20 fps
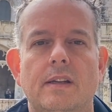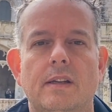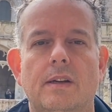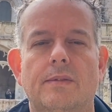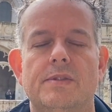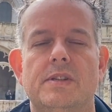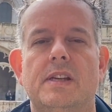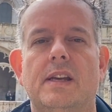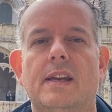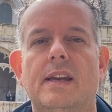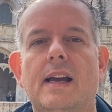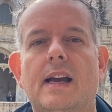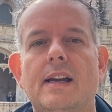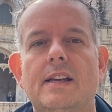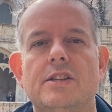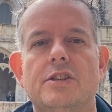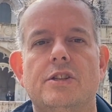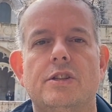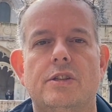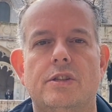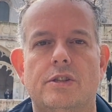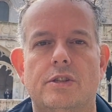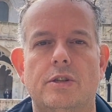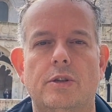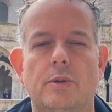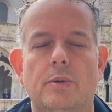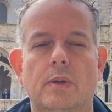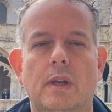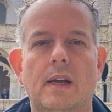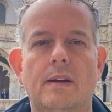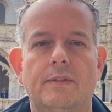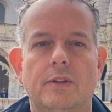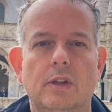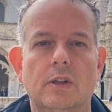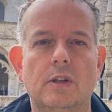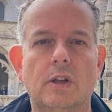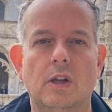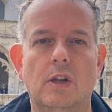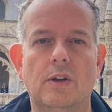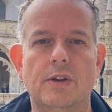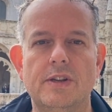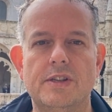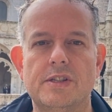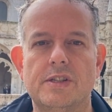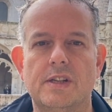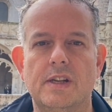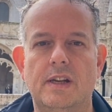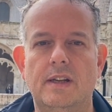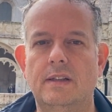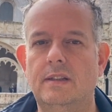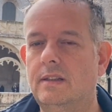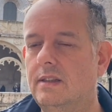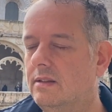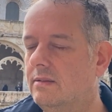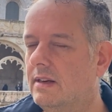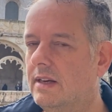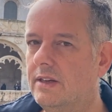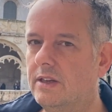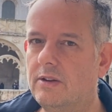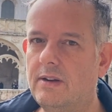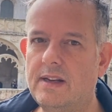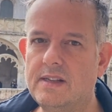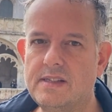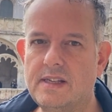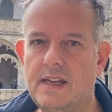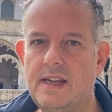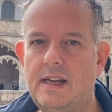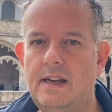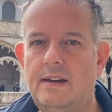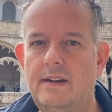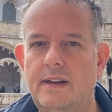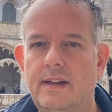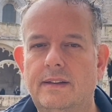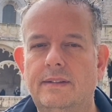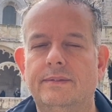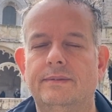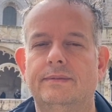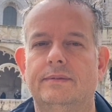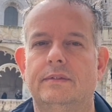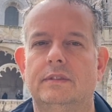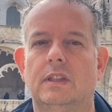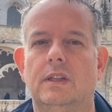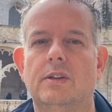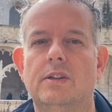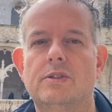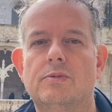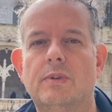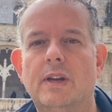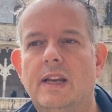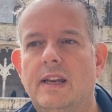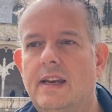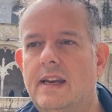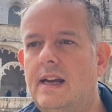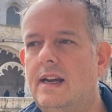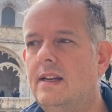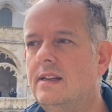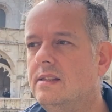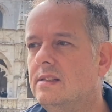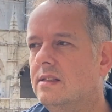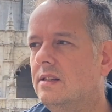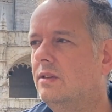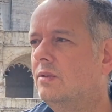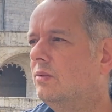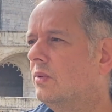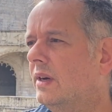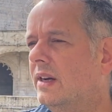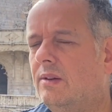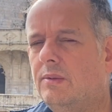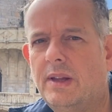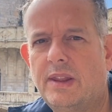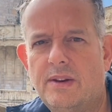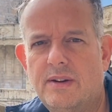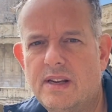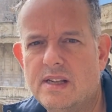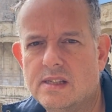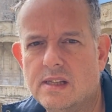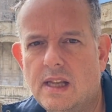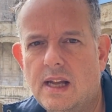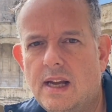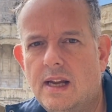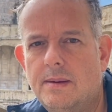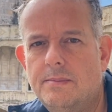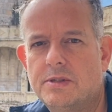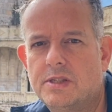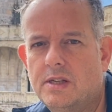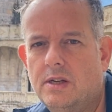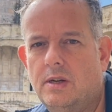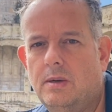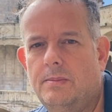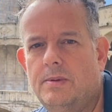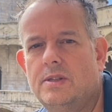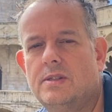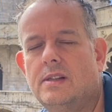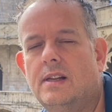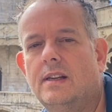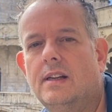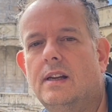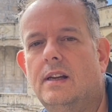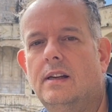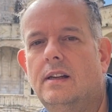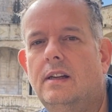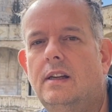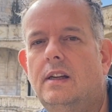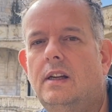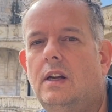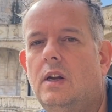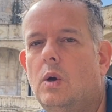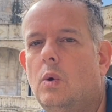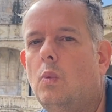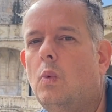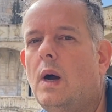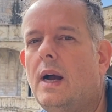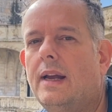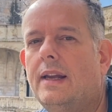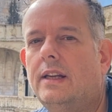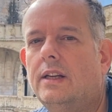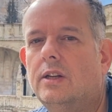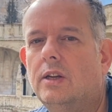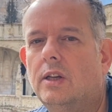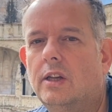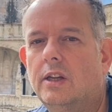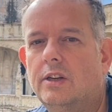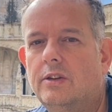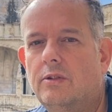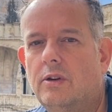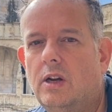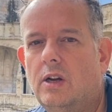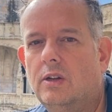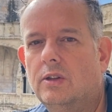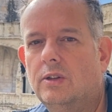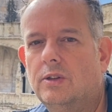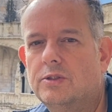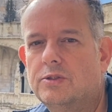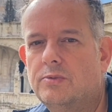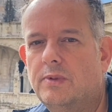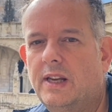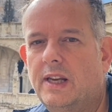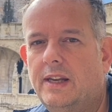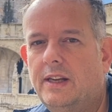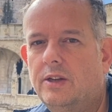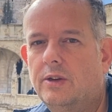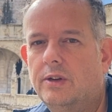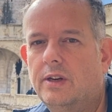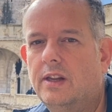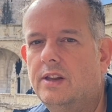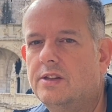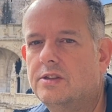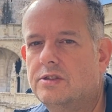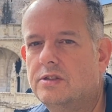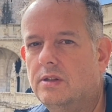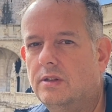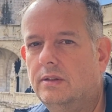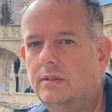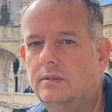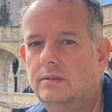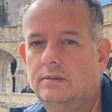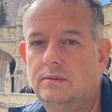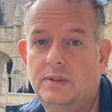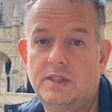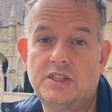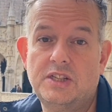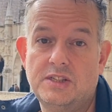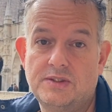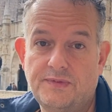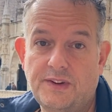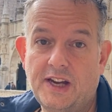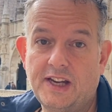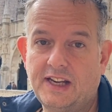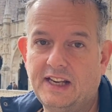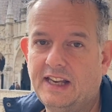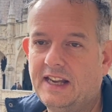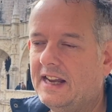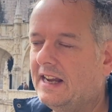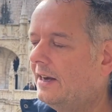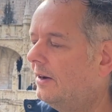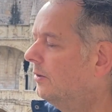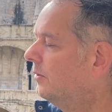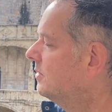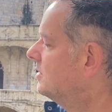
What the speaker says: Obviously a nice two-level cloister around a grassy area. Oh, it's really nice. I don't know whether it's limestone, it's like a white coloured rock, looks really good in the sun, which is finally out.